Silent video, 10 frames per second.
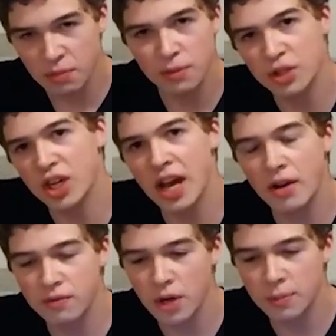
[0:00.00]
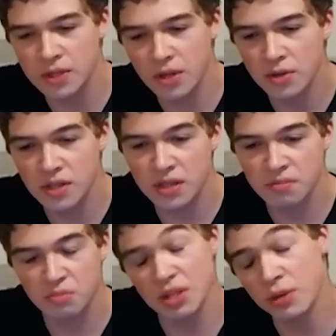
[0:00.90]
Maybe check out a few episodes
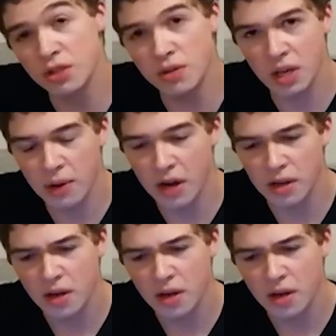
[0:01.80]
and see what you think about it.